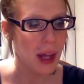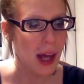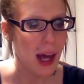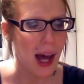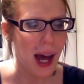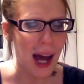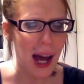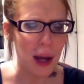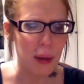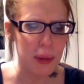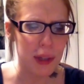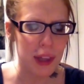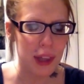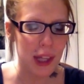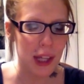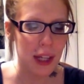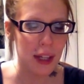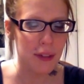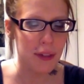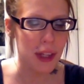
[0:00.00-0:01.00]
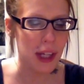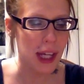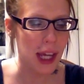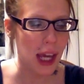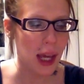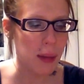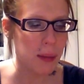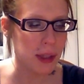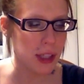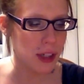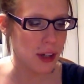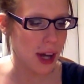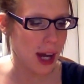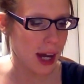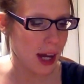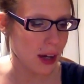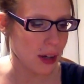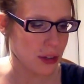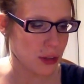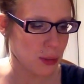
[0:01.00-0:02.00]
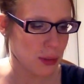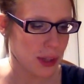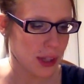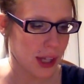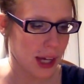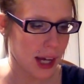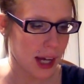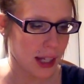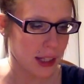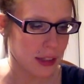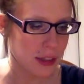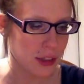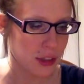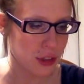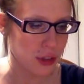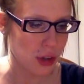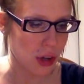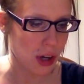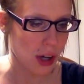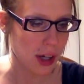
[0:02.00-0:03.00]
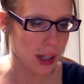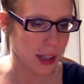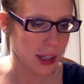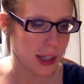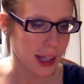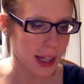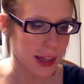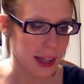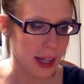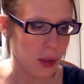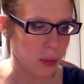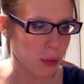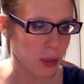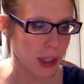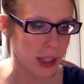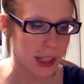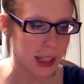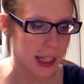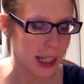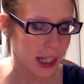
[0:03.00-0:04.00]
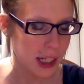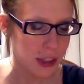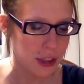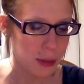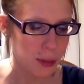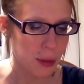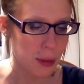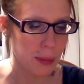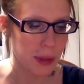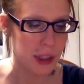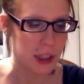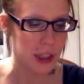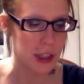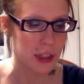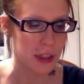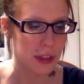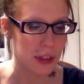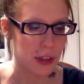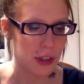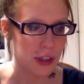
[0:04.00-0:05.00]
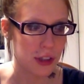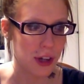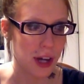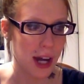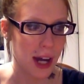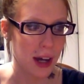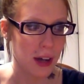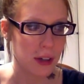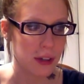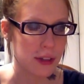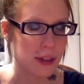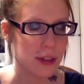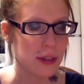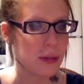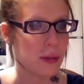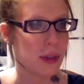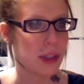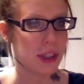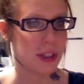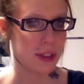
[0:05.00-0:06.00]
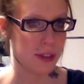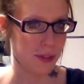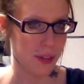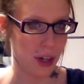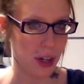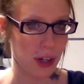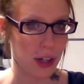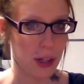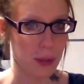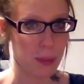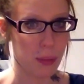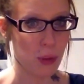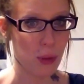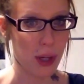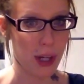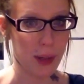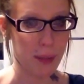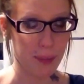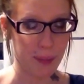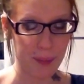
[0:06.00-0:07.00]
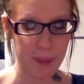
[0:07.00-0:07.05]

I would think if they came in your house with guns drawn, that they wouldn't need your permission to search your house, which is a very good point.